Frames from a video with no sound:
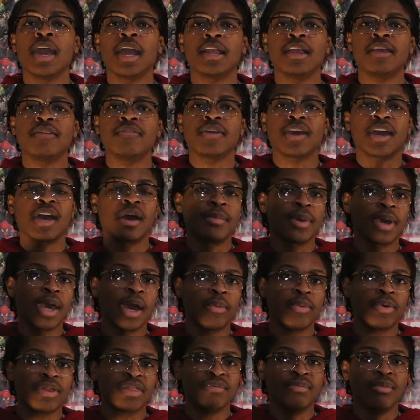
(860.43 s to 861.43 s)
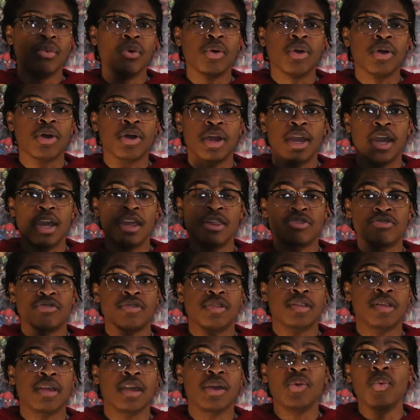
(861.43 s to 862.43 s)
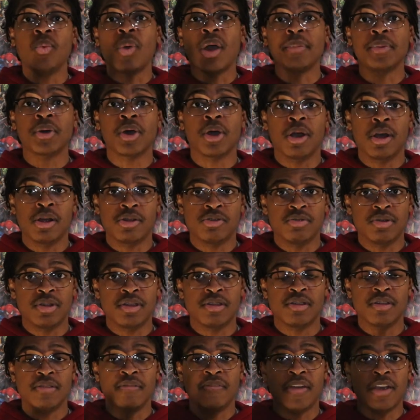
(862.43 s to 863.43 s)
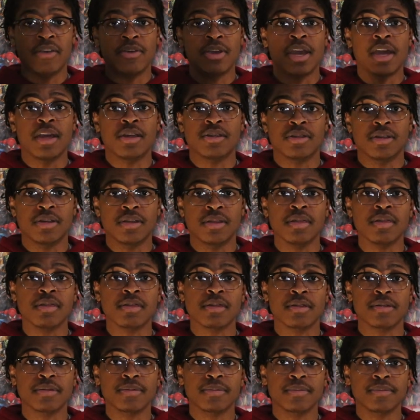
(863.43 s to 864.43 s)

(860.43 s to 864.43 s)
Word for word: and even coming up with more interesting web cartridge variations.